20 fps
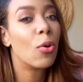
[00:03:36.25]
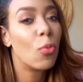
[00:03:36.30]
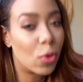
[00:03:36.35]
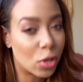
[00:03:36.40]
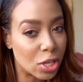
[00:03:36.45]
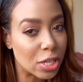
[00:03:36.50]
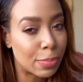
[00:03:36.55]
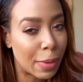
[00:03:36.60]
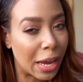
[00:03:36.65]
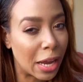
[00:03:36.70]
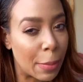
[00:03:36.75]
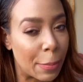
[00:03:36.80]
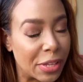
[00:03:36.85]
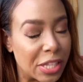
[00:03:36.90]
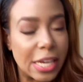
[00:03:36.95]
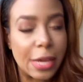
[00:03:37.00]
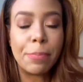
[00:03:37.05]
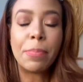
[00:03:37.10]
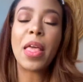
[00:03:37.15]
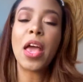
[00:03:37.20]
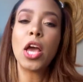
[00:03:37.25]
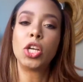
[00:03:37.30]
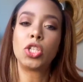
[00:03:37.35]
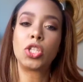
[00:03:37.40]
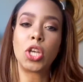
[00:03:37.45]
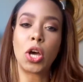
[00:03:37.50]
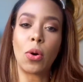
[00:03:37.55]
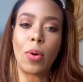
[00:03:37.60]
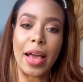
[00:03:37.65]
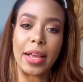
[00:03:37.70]
which is my cup of tea.
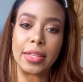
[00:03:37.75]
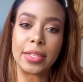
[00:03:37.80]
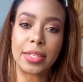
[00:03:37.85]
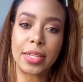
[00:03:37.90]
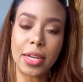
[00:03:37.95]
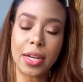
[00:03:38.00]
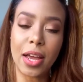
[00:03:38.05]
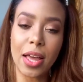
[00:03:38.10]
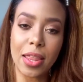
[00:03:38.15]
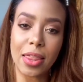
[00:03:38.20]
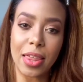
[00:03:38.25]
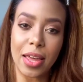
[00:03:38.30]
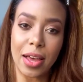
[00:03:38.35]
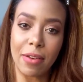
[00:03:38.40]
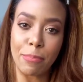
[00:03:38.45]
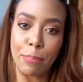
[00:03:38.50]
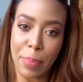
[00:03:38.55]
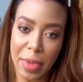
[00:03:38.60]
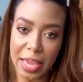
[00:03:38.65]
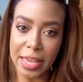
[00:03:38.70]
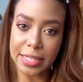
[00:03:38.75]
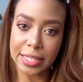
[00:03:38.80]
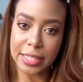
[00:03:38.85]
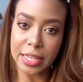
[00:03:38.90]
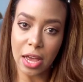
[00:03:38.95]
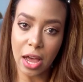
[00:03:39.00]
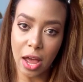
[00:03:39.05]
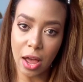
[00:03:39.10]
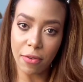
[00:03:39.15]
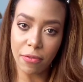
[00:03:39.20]
So I took the base
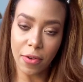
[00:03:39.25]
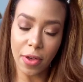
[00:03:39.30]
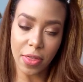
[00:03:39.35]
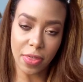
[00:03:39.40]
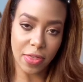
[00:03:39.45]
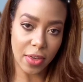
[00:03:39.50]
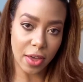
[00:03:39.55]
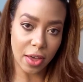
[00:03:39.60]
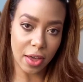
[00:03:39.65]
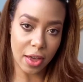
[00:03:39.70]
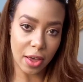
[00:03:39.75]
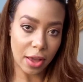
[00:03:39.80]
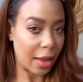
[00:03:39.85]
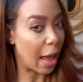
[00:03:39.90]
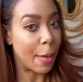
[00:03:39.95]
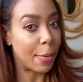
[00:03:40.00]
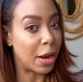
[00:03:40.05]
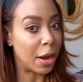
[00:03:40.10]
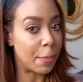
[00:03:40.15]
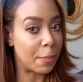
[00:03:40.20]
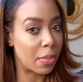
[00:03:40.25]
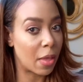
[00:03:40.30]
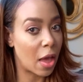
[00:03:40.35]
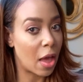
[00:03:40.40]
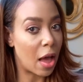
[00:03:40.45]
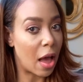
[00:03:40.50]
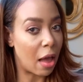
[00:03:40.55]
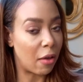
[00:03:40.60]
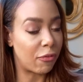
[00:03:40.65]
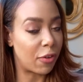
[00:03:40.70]
of the cabinet,
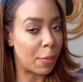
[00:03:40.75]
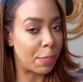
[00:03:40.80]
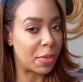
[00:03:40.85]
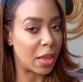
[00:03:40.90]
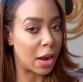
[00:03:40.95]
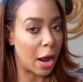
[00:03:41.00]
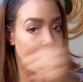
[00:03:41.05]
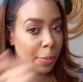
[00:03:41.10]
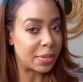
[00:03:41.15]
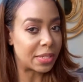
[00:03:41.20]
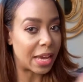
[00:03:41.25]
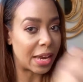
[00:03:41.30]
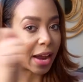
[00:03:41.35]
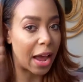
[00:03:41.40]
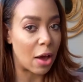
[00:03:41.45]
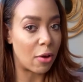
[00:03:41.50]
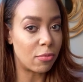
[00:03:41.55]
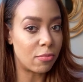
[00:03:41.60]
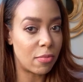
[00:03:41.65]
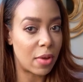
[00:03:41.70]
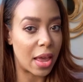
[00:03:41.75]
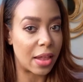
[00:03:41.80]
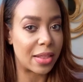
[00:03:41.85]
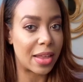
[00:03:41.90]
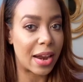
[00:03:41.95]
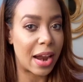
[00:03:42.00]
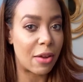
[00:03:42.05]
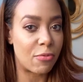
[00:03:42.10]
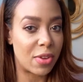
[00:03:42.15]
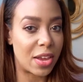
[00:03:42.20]
I flipped it upside down, and
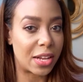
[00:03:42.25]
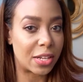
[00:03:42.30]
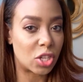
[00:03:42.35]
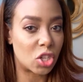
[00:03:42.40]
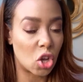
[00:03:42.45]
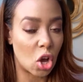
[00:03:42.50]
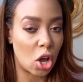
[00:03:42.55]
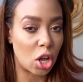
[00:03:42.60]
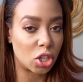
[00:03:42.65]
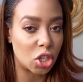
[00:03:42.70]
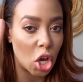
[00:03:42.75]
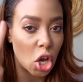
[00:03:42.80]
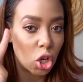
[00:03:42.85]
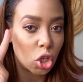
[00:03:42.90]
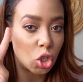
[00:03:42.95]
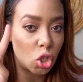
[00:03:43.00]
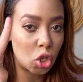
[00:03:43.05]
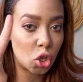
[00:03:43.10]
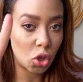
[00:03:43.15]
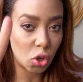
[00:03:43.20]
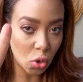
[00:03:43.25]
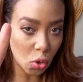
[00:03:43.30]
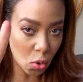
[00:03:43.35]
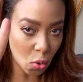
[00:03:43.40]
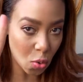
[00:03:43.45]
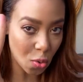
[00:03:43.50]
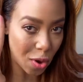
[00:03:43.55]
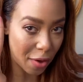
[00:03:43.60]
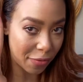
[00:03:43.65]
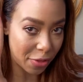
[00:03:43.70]
then I reinstalled
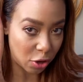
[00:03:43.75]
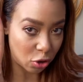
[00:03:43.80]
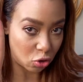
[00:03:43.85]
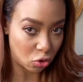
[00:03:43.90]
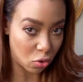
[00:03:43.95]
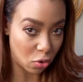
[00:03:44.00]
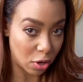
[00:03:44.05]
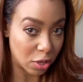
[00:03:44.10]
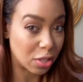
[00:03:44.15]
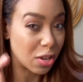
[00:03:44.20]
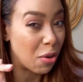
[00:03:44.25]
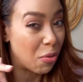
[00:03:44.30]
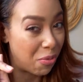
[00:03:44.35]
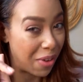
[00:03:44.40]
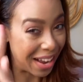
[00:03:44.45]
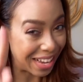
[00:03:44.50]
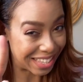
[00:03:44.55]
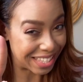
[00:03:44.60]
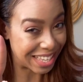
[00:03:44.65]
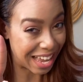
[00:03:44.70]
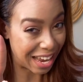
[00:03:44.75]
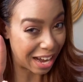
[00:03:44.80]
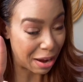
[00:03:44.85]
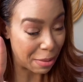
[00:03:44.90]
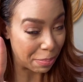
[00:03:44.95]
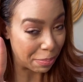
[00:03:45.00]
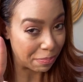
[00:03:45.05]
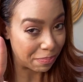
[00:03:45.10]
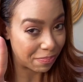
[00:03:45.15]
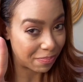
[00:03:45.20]
two of the drawers right side
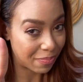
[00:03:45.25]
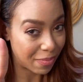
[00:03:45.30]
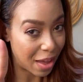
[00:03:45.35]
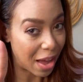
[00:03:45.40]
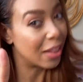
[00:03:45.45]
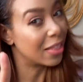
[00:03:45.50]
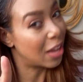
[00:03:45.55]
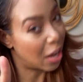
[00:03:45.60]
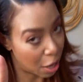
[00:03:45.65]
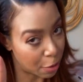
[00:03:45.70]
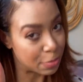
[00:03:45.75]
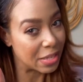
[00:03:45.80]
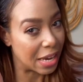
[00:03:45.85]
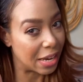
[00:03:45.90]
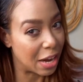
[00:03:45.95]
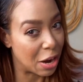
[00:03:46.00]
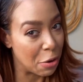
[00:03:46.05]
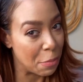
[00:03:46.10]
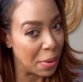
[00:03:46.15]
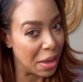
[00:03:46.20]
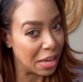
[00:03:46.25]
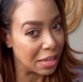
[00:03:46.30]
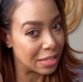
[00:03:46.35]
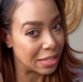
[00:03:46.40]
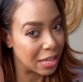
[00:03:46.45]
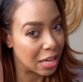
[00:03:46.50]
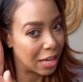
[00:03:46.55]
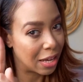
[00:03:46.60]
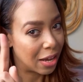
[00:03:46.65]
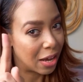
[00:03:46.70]
up on the upside down base.
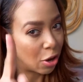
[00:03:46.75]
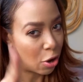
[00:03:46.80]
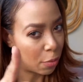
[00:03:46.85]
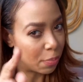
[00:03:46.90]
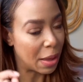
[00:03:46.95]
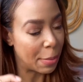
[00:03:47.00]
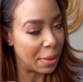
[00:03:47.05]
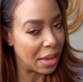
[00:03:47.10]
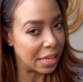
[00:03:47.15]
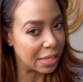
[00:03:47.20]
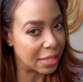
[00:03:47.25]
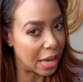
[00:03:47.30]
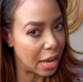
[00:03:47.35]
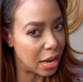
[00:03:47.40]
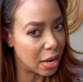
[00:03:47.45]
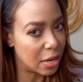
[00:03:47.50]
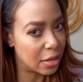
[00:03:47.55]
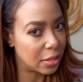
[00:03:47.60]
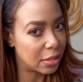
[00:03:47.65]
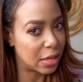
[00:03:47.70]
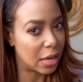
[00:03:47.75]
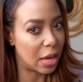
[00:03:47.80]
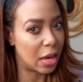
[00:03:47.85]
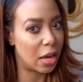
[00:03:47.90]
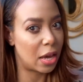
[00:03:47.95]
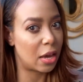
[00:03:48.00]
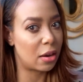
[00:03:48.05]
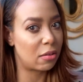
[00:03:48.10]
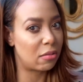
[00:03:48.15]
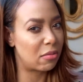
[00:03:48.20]
Hope that makes sense.
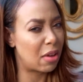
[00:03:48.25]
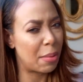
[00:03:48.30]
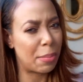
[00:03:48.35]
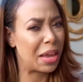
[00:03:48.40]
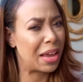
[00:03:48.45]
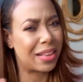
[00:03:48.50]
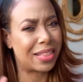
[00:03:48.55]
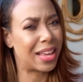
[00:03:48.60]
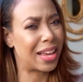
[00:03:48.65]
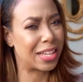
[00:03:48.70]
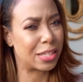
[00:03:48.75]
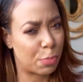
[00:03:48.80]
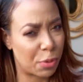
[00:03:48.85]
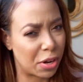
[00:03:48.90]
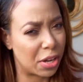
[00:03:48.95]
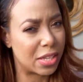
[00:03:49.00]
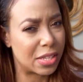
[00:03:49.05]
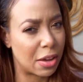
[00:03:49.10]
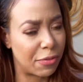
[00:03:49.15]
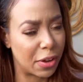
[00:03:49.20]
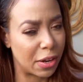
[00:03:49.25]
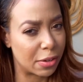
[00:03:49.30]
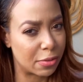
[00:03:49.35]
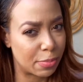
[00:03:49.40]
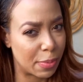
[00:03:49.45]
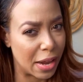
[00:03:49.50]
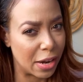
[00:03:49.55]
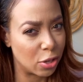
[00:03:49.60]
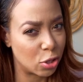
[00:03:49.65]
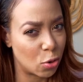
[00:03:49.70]
And I mean, I think it's pretty
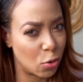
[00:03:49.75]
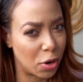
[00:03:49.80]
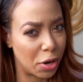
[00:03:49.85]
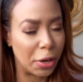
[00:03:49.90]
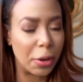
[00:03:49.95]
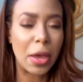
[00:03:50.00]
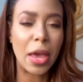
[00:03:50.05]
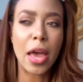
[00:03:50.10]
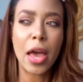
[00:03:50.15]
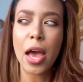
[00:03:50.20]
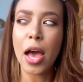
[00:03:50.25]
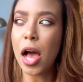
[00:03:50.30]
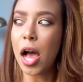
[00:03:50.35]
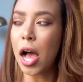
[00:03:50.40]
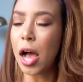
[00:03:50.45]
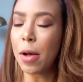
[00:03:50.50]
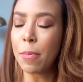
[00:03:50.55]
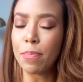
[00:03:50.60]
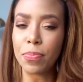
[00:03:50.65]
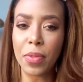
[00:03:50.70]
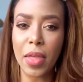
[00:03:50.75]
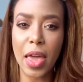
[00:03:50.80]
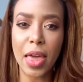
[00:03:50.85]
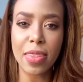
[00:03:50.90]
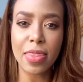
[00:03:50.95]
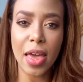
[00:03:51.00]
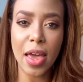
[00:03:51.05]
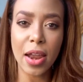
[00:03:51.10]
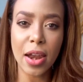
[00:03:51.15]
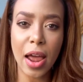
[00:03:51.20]
self-explanatory.
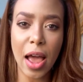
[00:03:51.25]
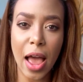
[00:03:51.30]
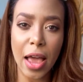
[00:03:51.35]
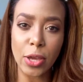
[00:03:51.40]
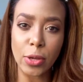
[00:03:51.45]
And then I